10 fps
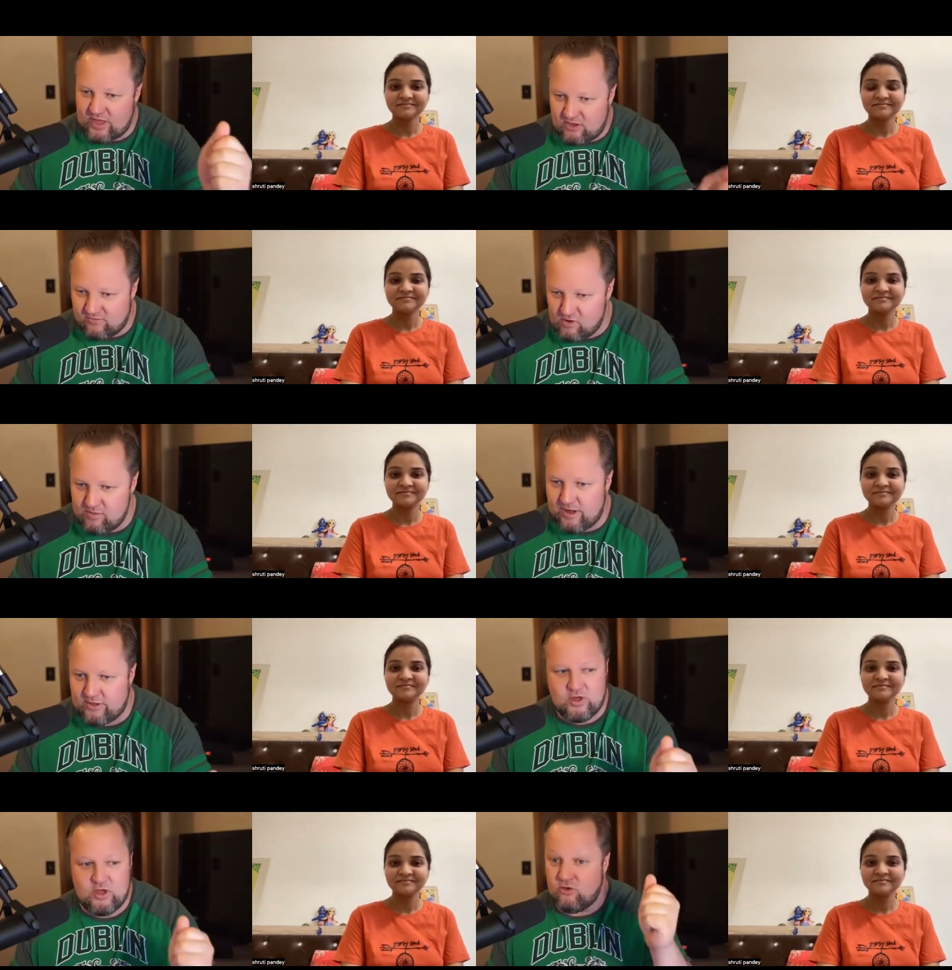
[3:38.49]
Speaker 1: you very much.
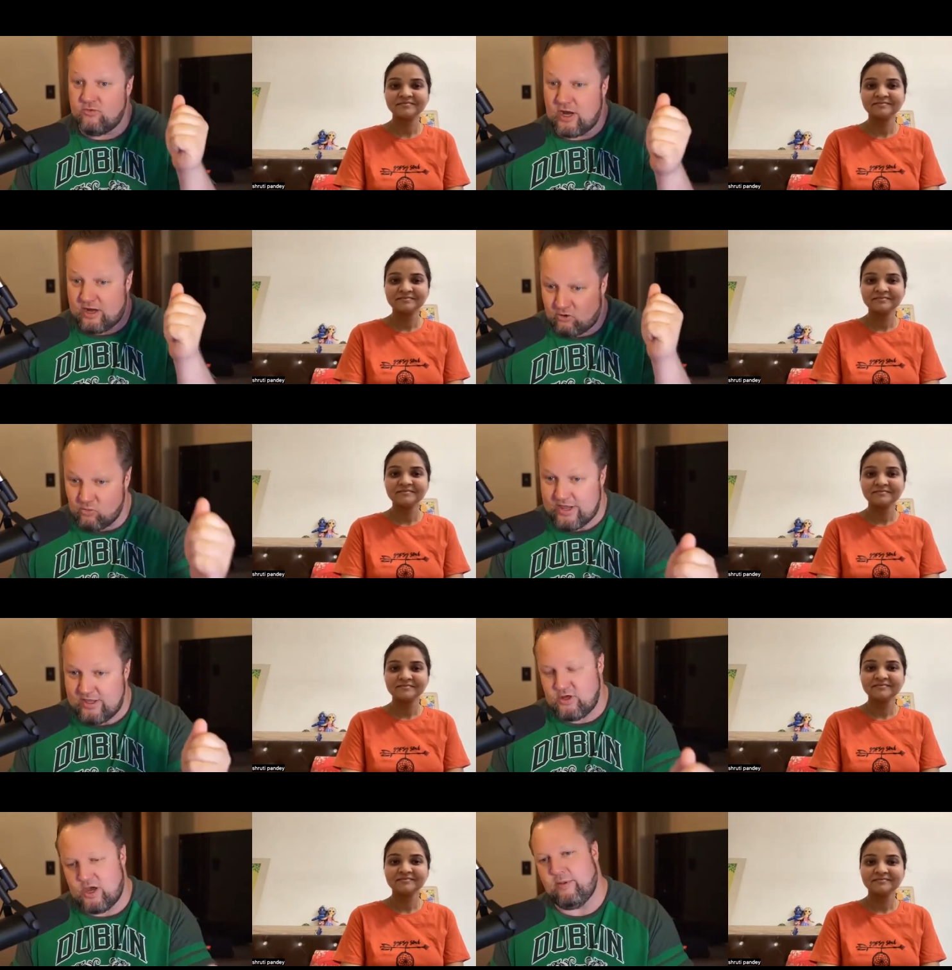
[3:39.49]
You've done a great
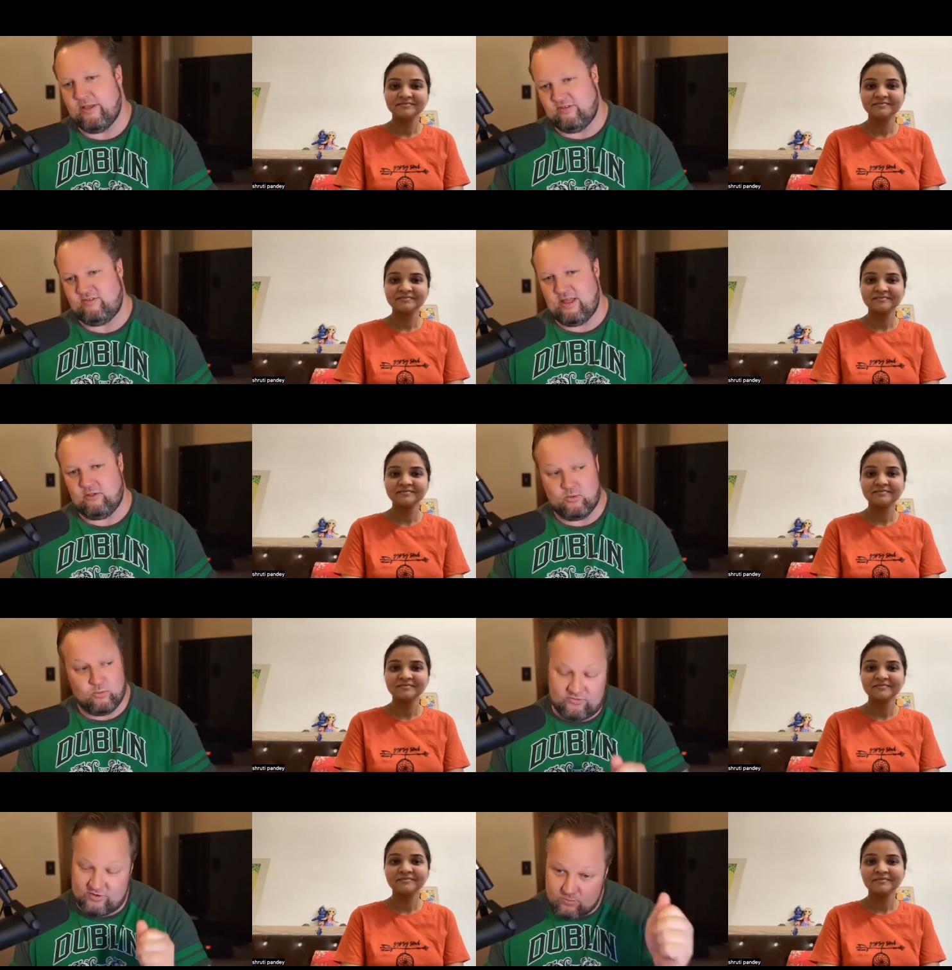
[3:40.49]
job as a seller, and we're
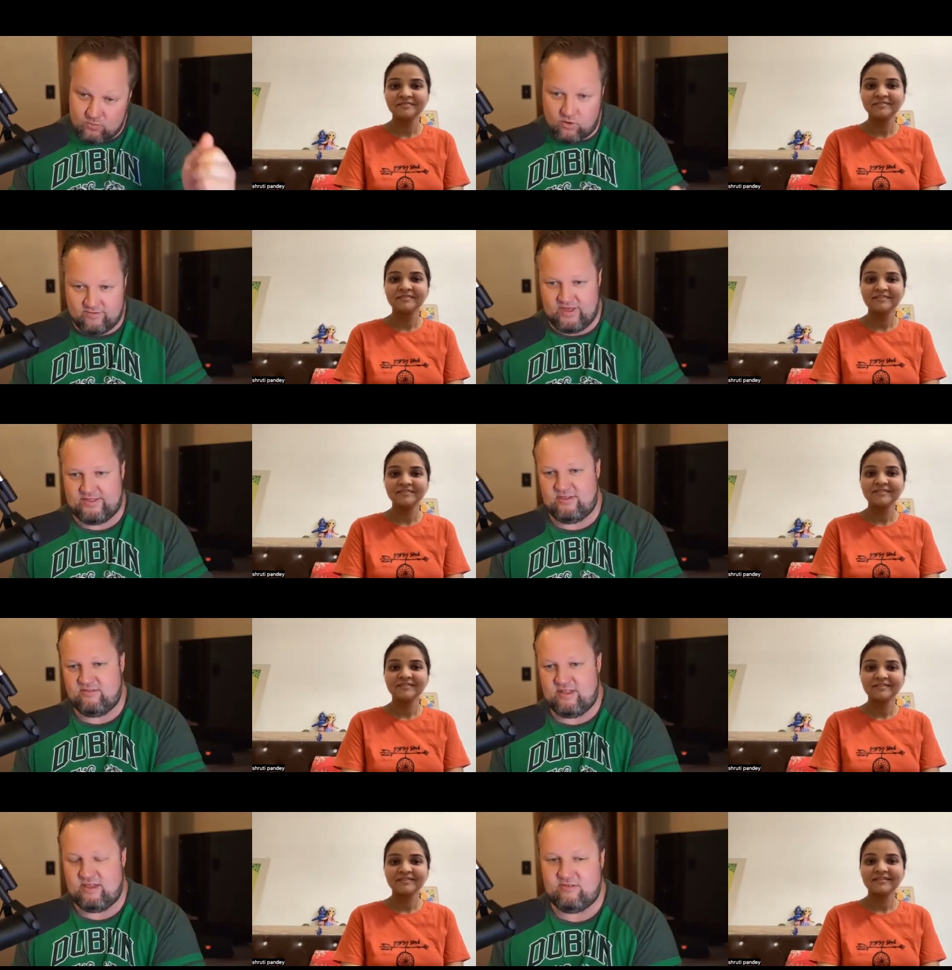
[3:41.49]
seeing more of that these
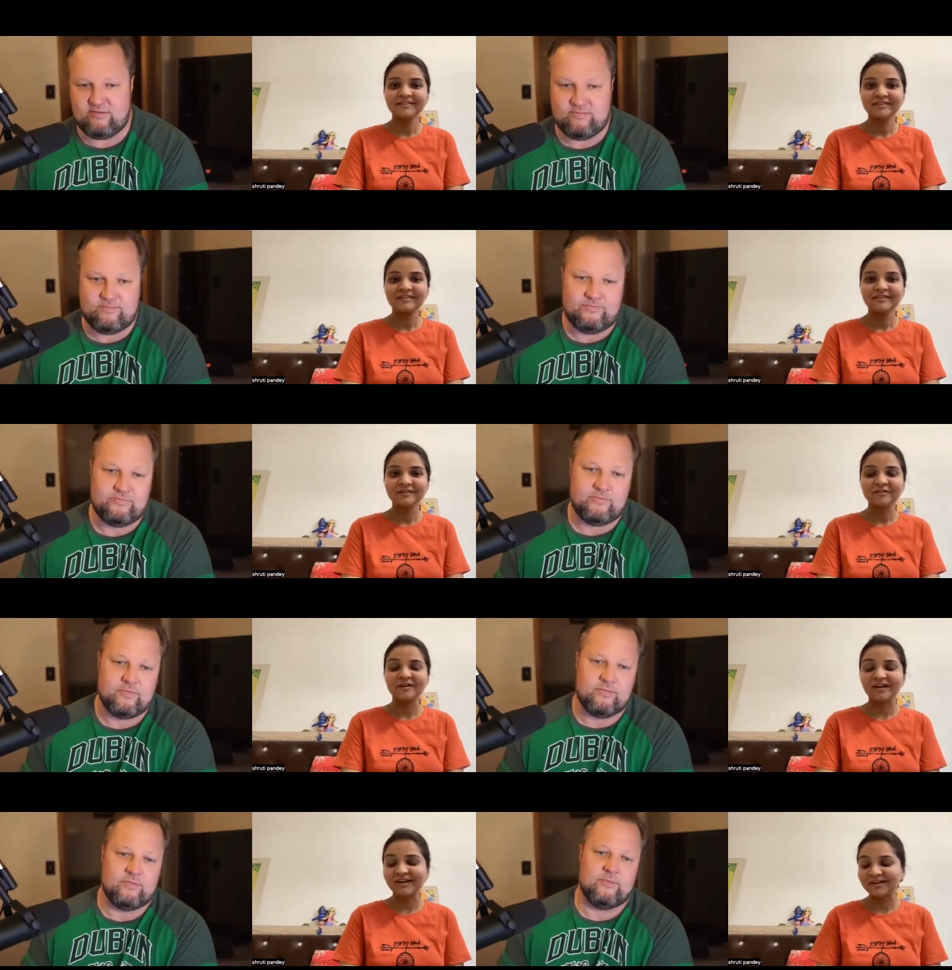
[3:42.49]
days.
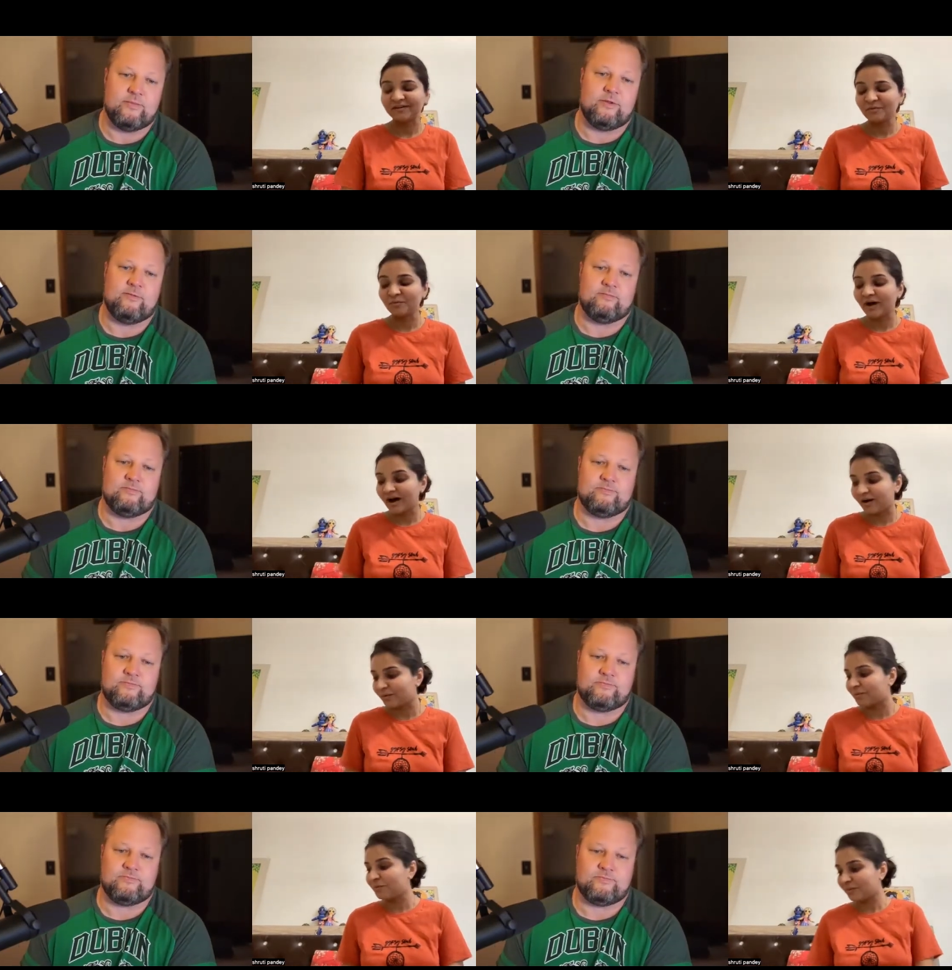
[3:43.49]

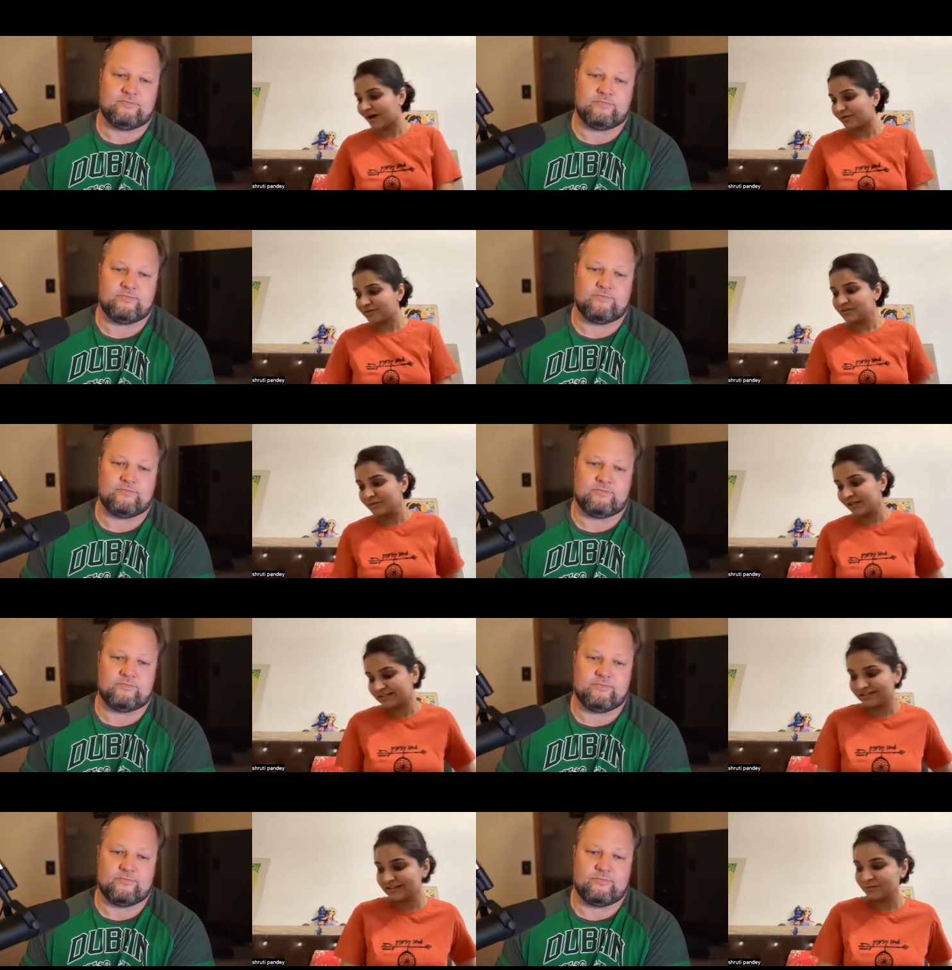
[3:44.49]
Speaker 2: Wow wow this
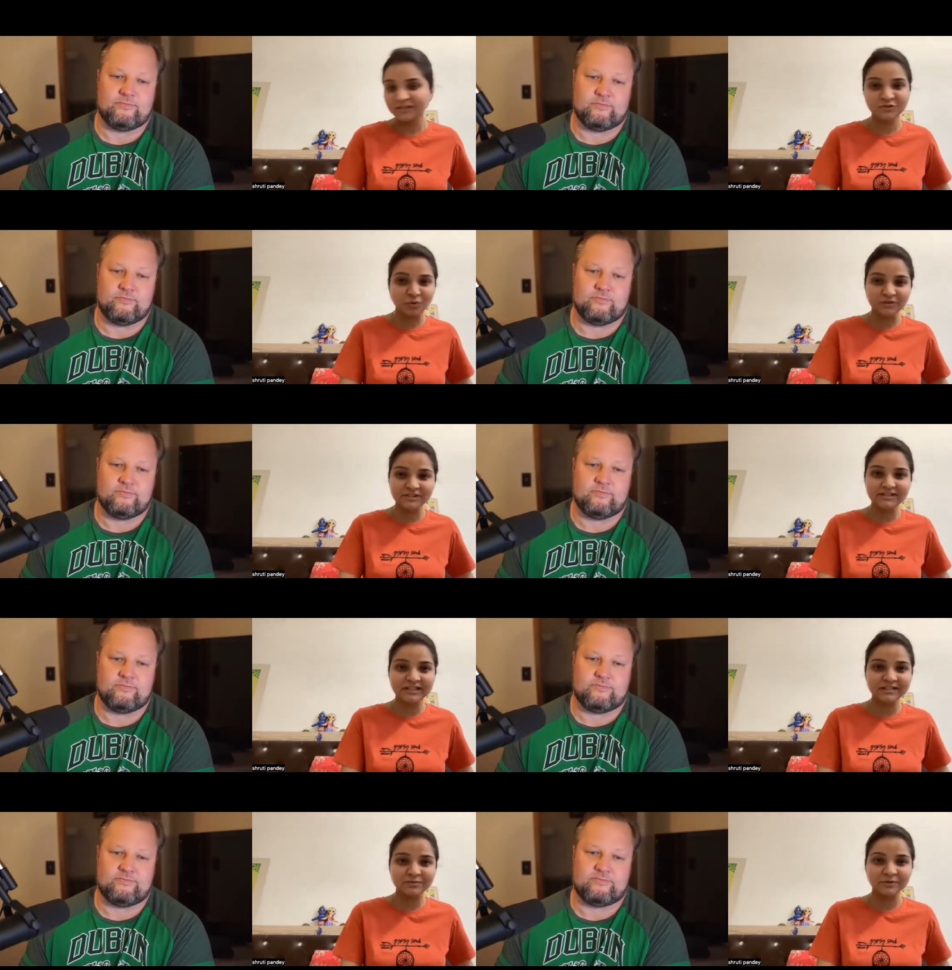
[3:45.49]
makes this makes total
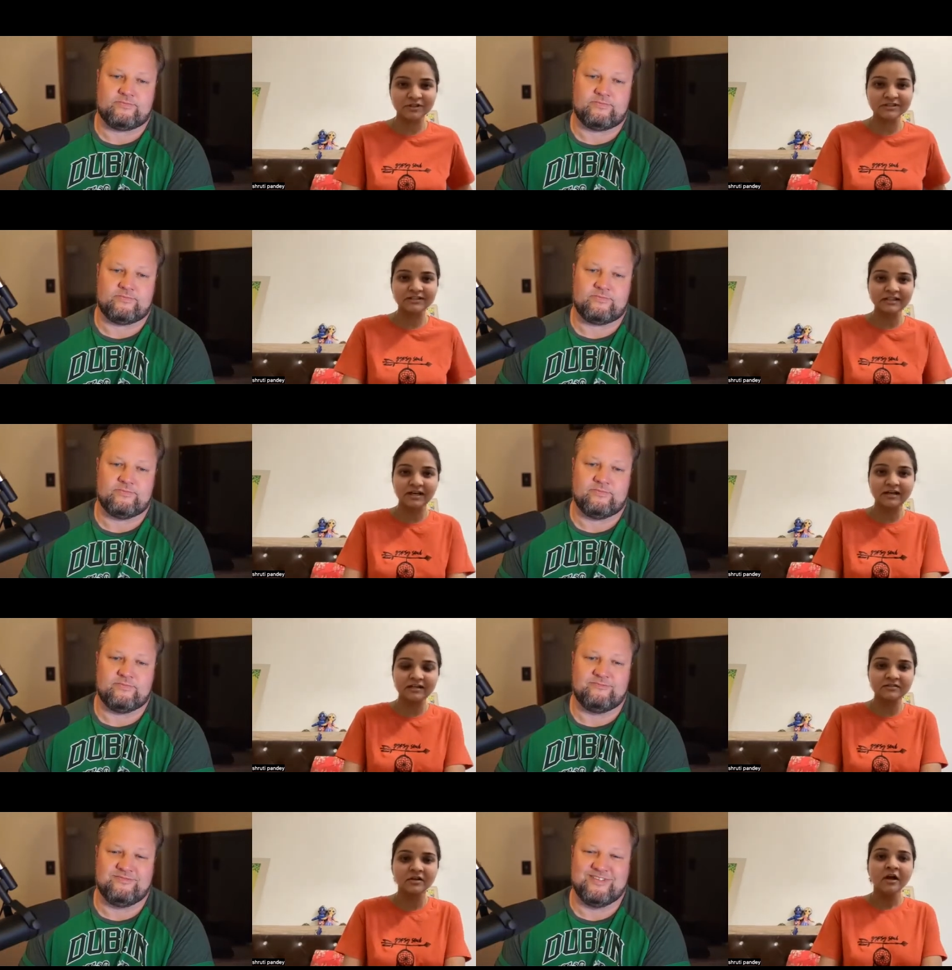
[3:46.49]
sense because until
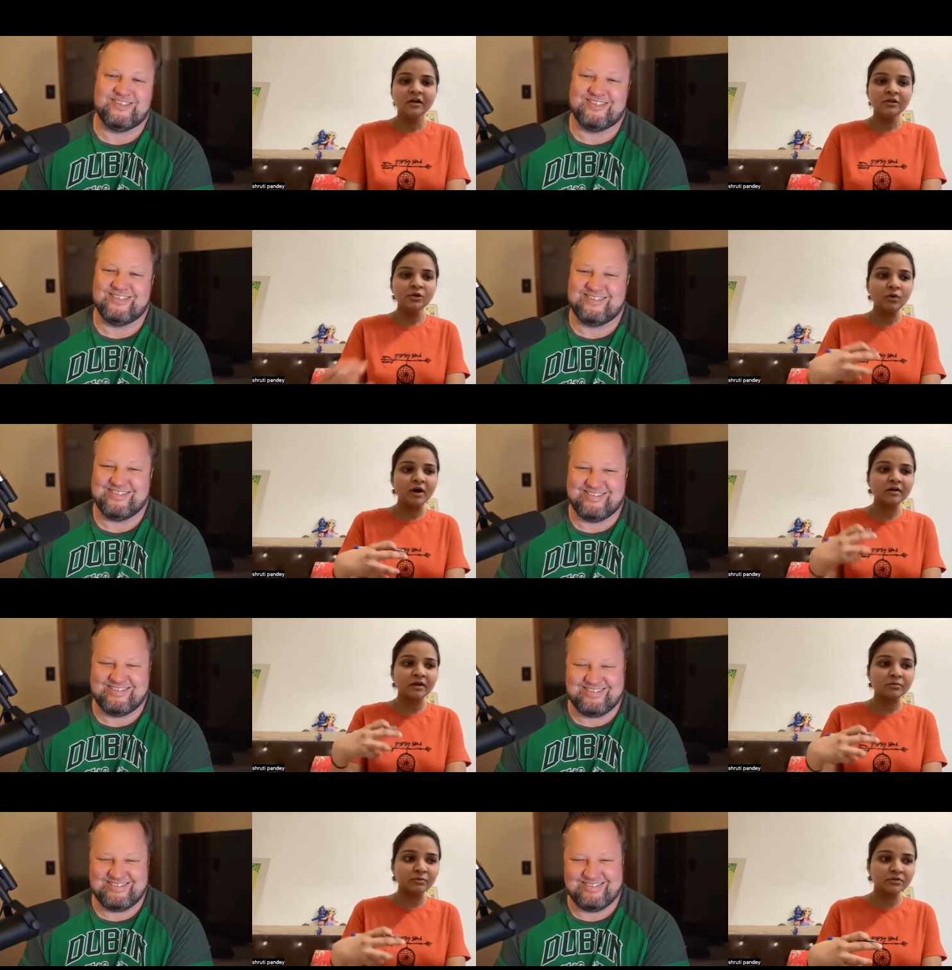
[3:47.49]
unless you are
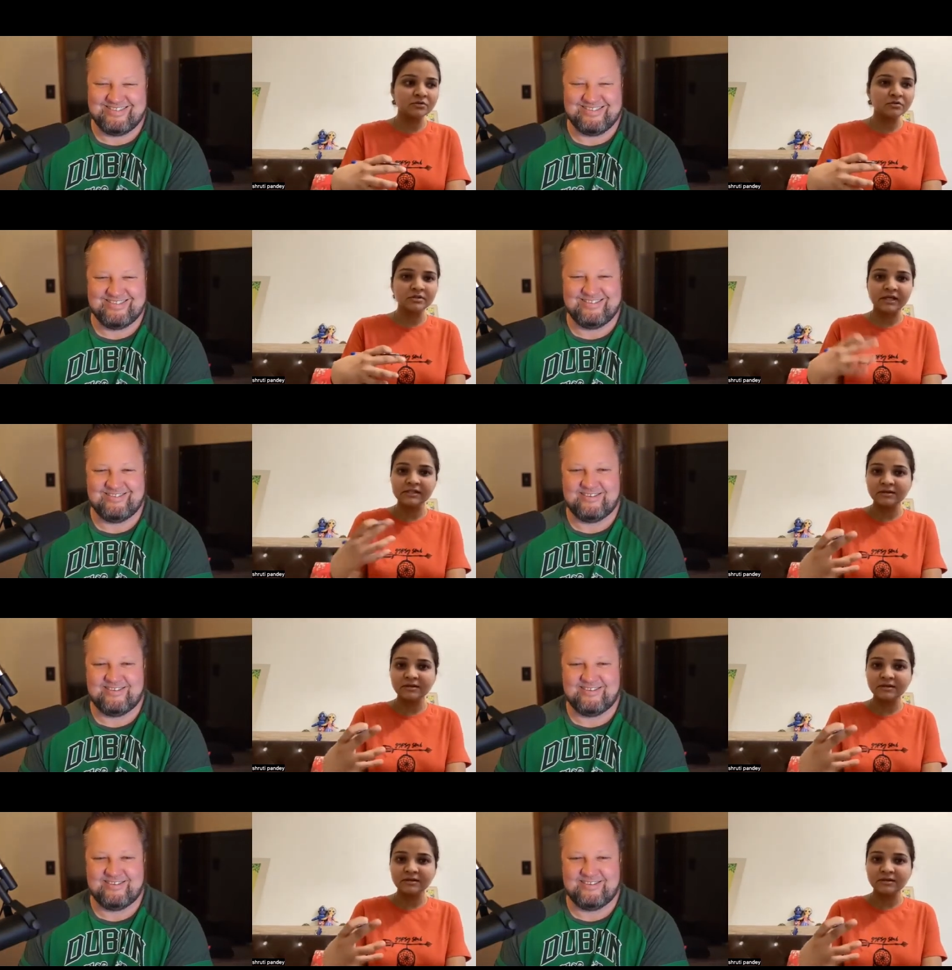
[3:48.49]
convinced to sell